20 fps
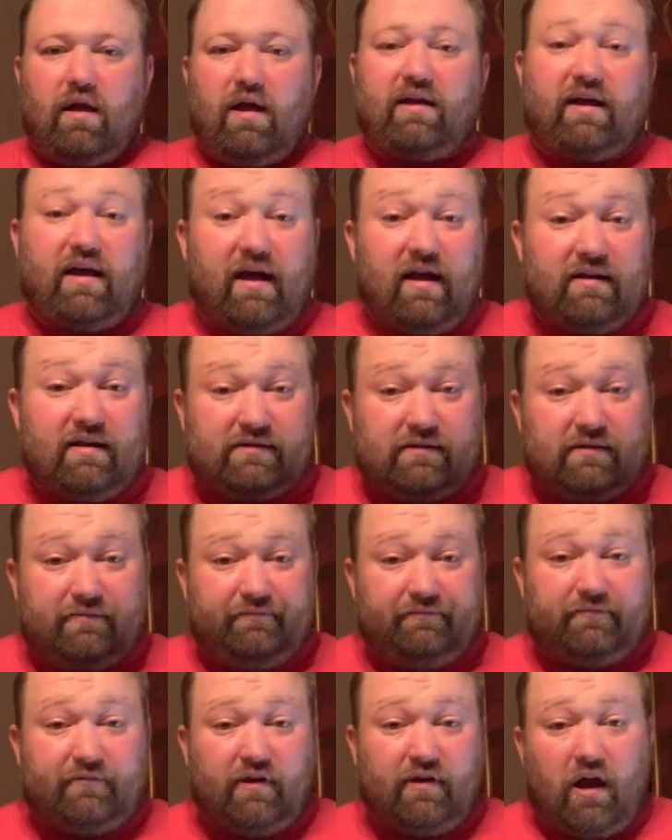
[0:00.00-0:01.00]
Hey, guys.
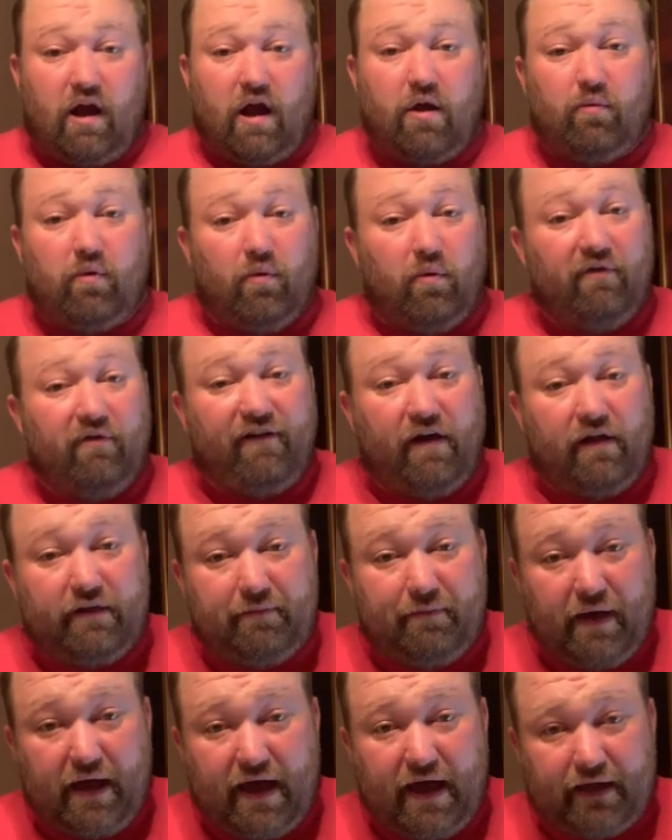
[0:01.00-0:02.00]
All right, well, we're
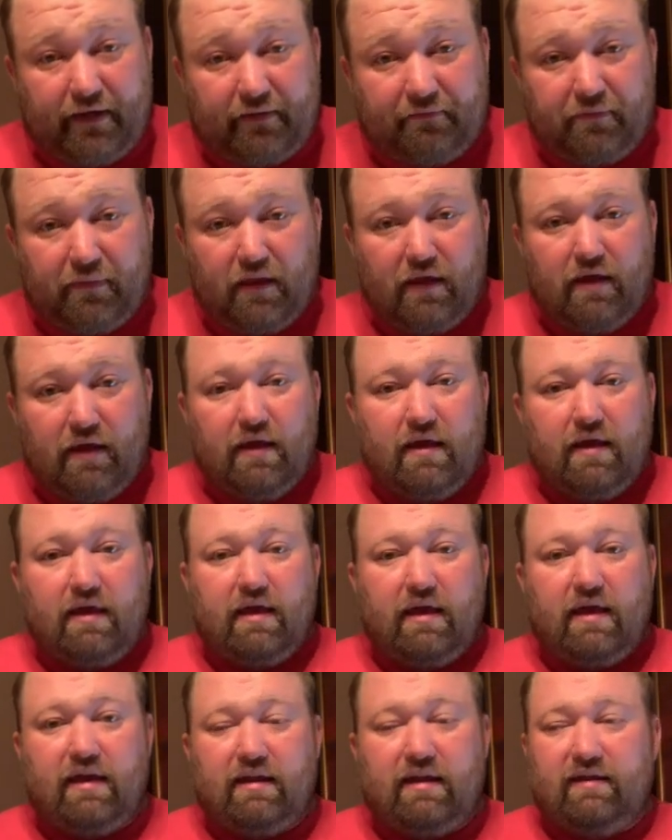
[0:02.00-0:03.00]
finally back.
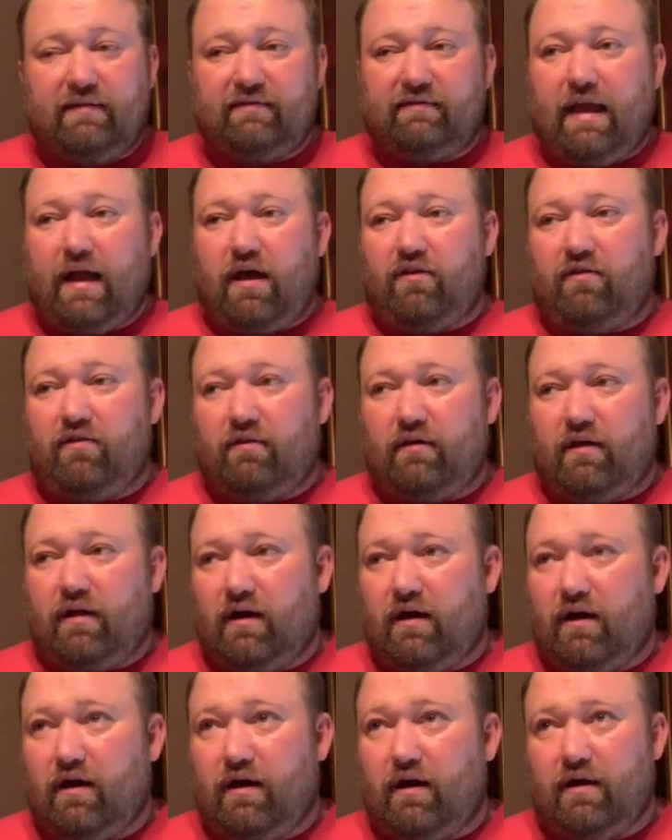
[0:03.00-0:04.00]
It is
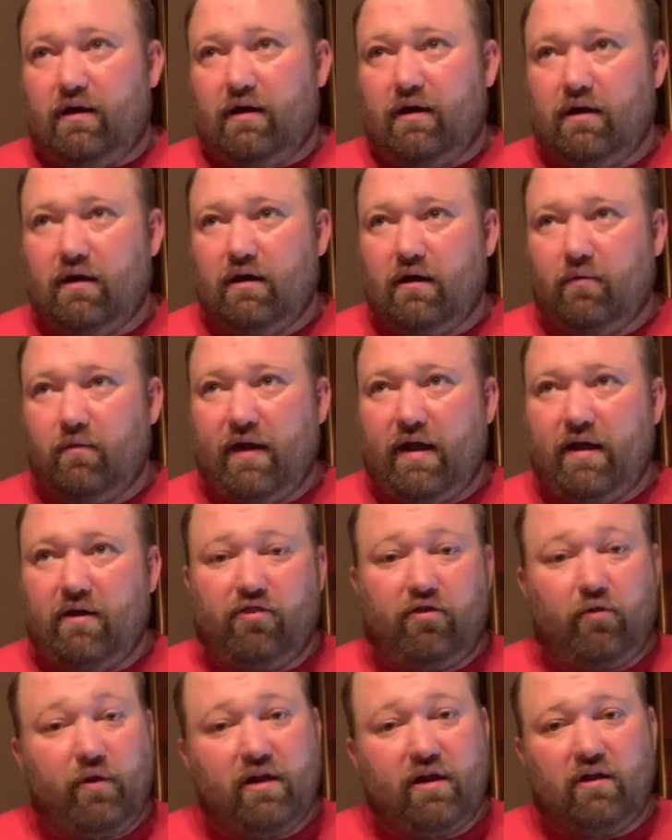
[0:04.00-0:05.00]
now
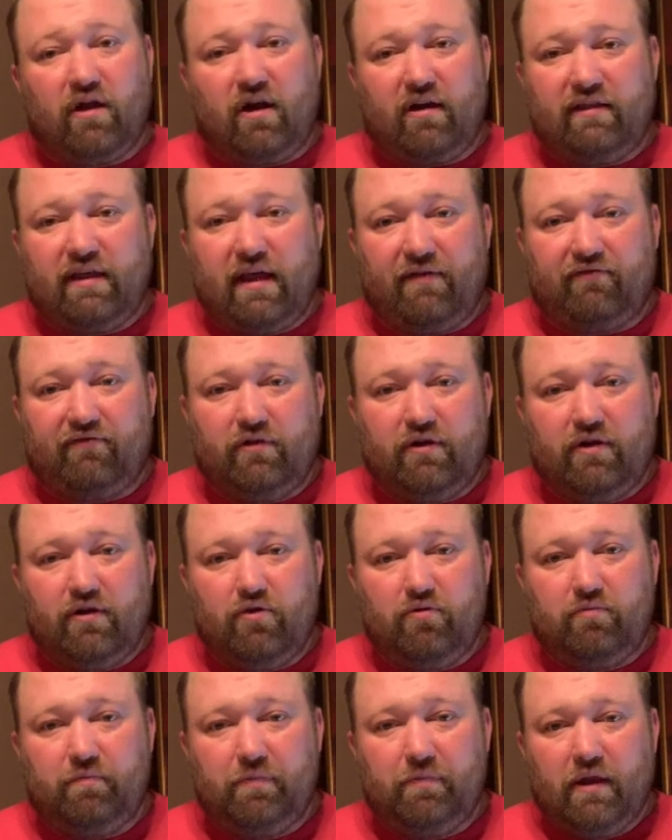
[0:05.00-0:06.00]
around 3 o'clock in the
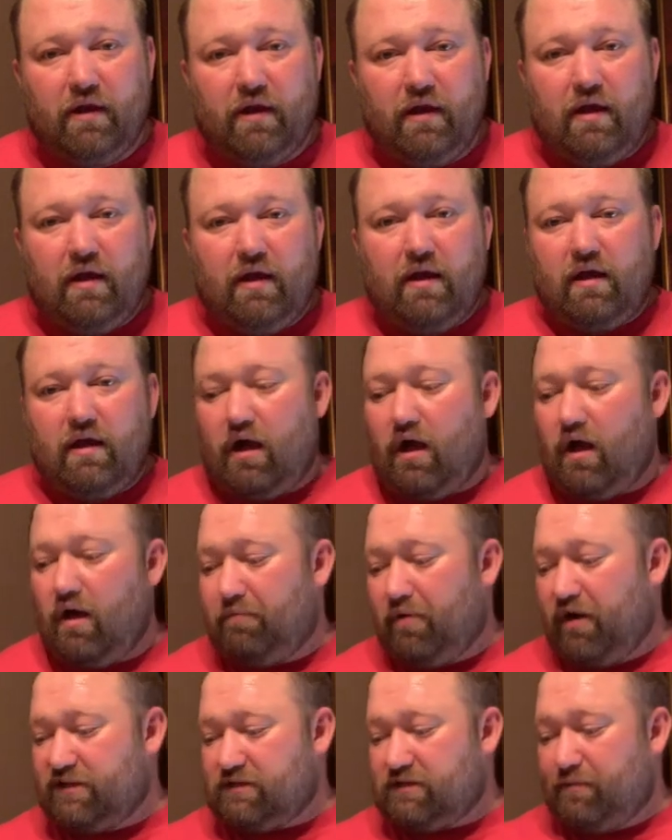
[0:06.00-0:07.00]
afternoon.
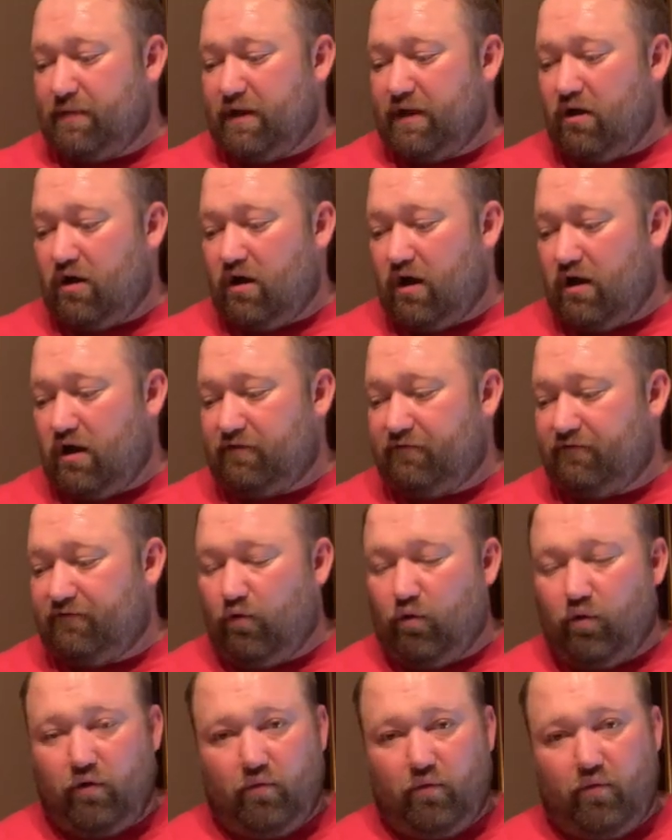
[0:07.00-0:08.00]
Butts have been on
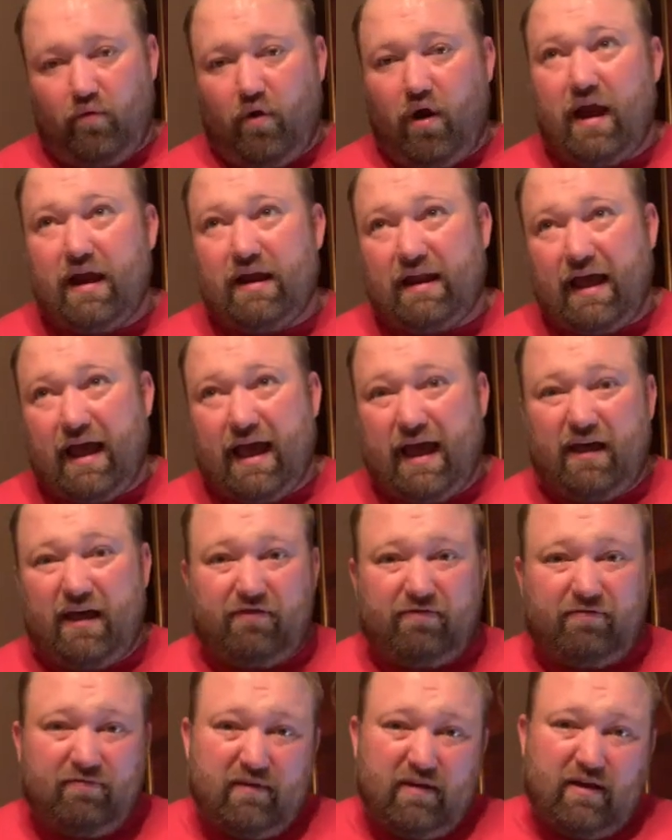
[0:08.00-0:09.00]
for right at